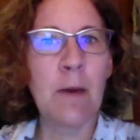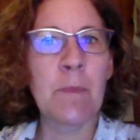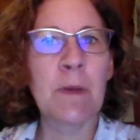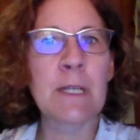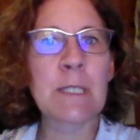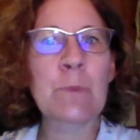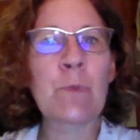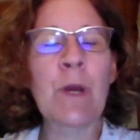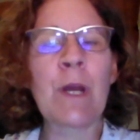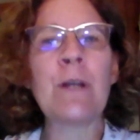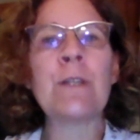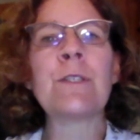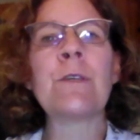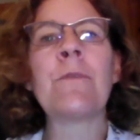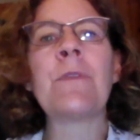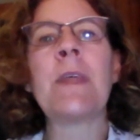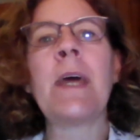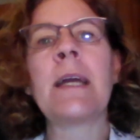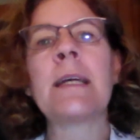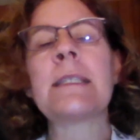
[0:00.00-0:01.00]
because prayers
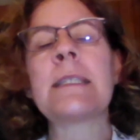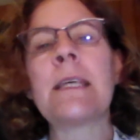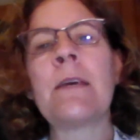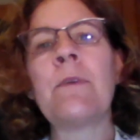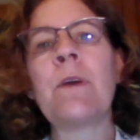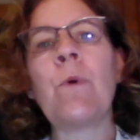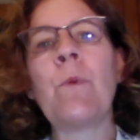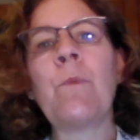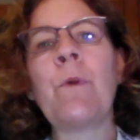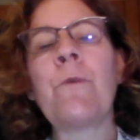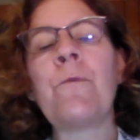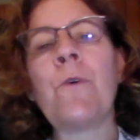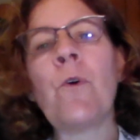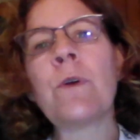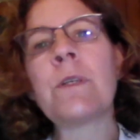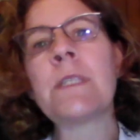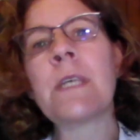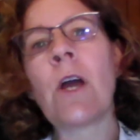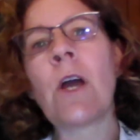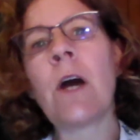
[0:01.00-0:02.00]
of thanksgiving when we're
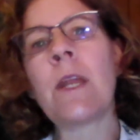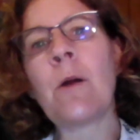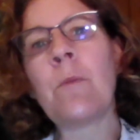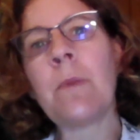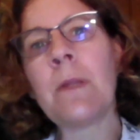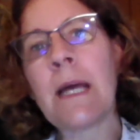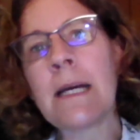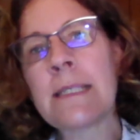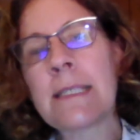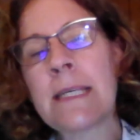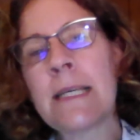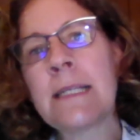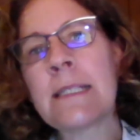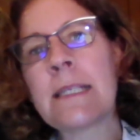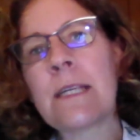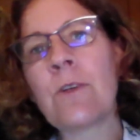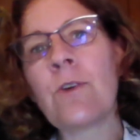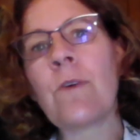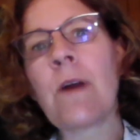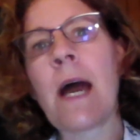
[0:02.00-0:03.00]
focusing on our
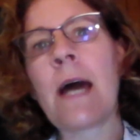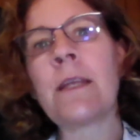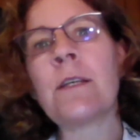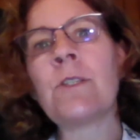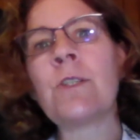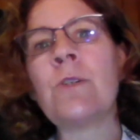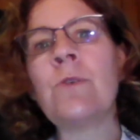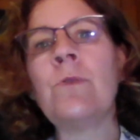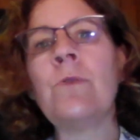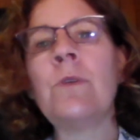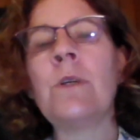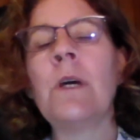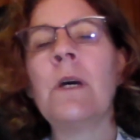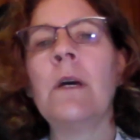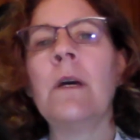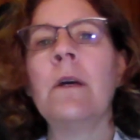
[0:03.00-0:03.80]
blessings and gratitude